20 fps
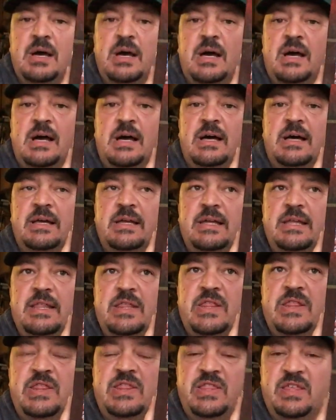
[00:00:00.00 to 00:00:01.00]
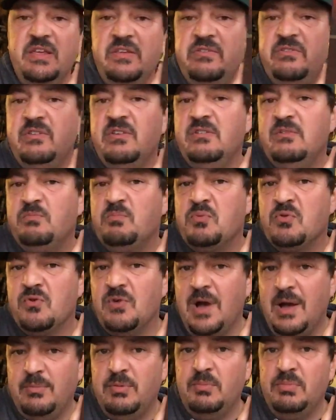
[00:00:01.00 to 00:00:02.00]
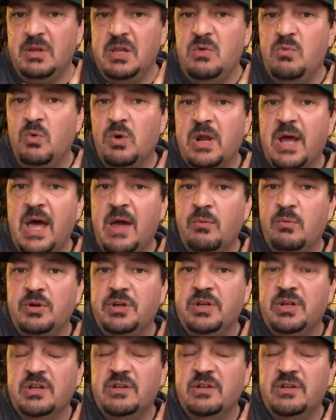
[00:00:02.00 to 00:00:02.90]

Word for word: Uh, this is probably what I would